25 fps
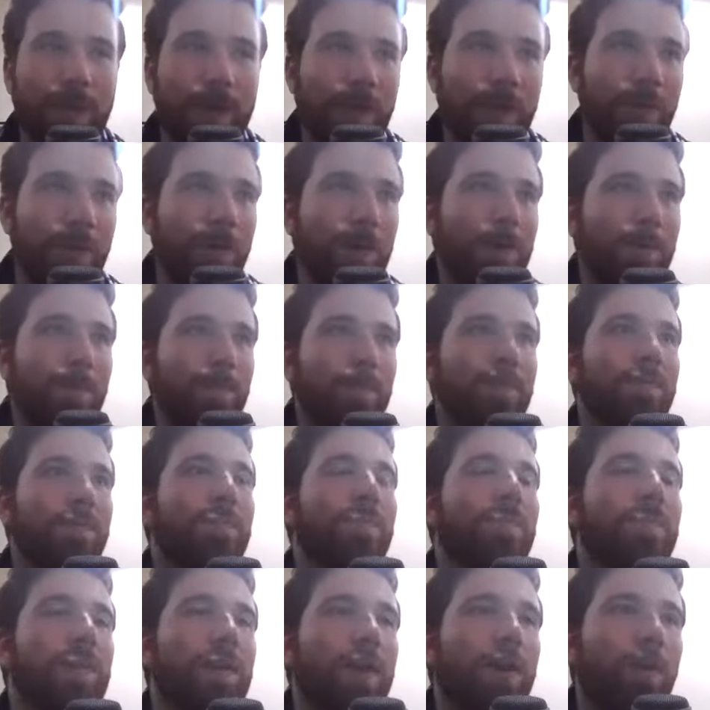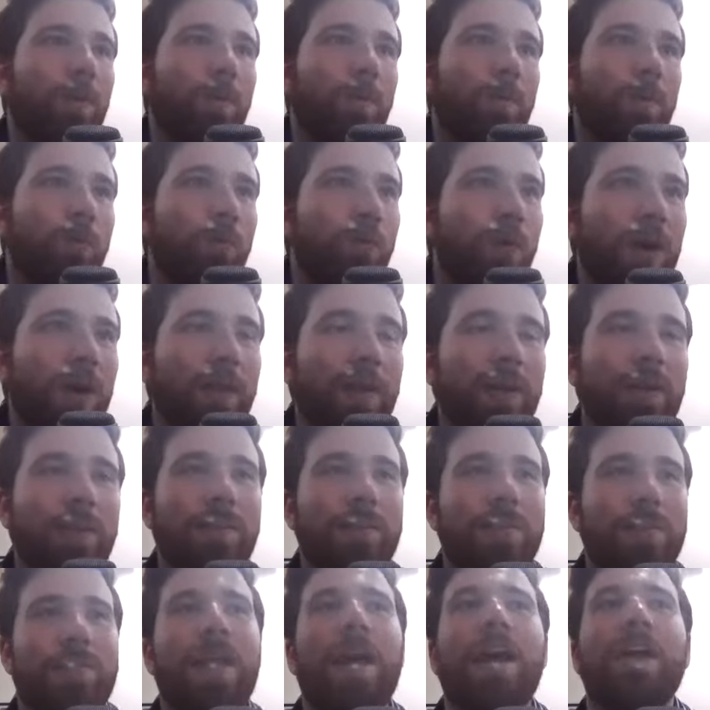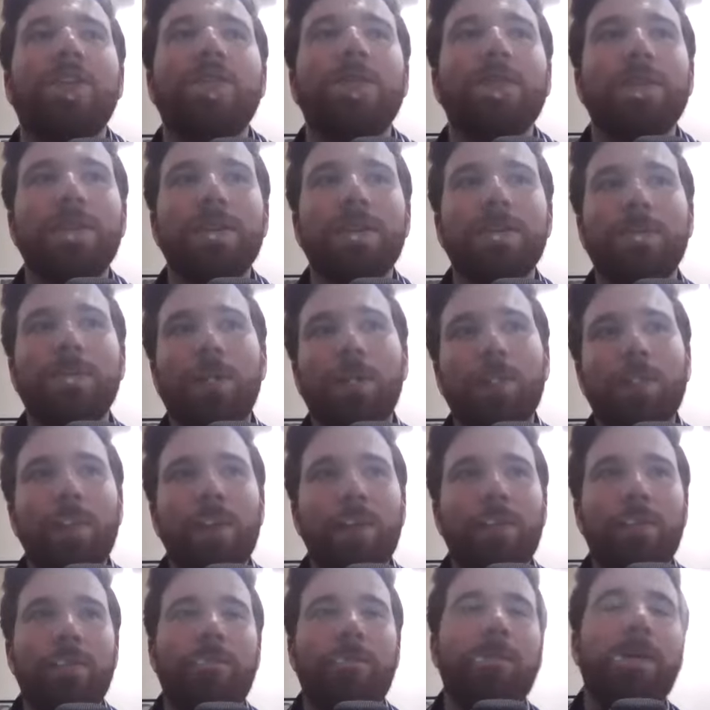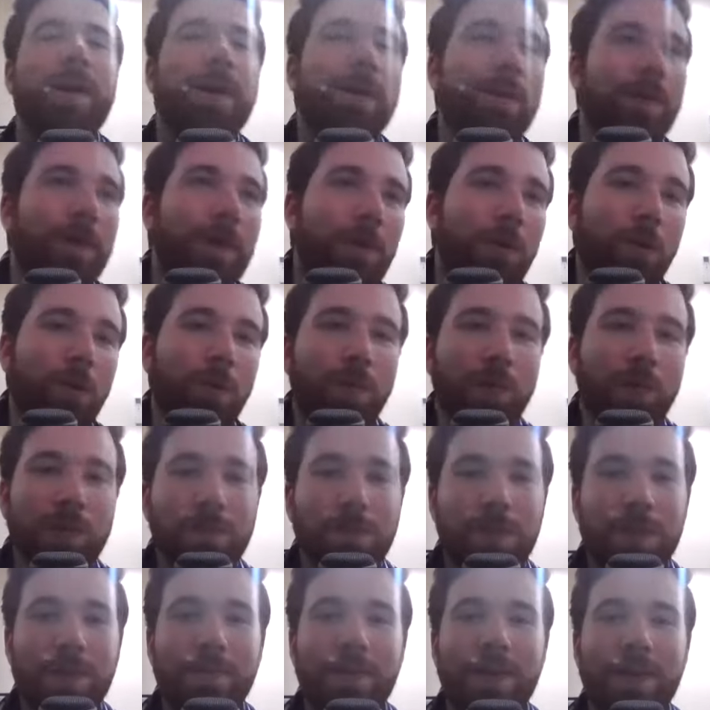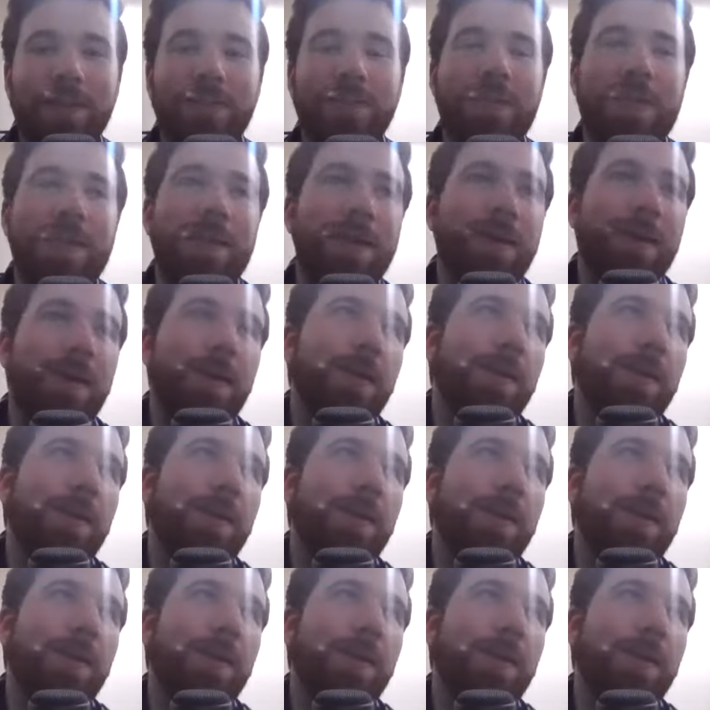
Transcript: Like, look at him, willing this Nashville team all the way to the final and almost beat Messi.